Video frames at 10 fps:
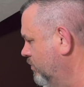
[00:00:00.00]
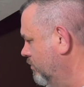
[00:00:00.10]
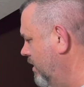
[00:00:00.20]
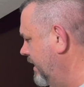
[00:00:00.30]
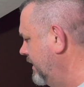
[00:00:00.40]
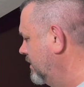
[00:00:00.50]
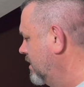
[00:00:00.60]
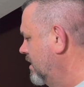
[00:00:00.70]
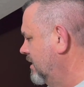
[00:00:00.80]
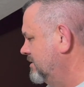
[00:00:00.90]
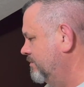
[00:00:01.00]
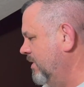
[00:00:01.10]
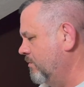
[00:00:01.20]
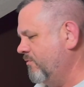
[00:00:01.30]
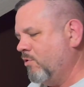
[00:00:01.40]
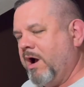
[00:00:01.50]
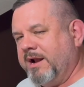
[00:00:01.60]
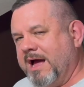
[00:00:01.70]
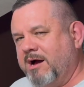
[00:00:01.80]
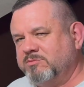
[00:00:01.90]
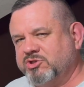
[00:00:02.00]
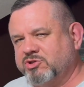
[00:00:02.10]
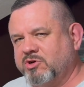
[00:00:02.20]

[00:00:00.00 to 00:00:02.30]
running, but for right now I'm just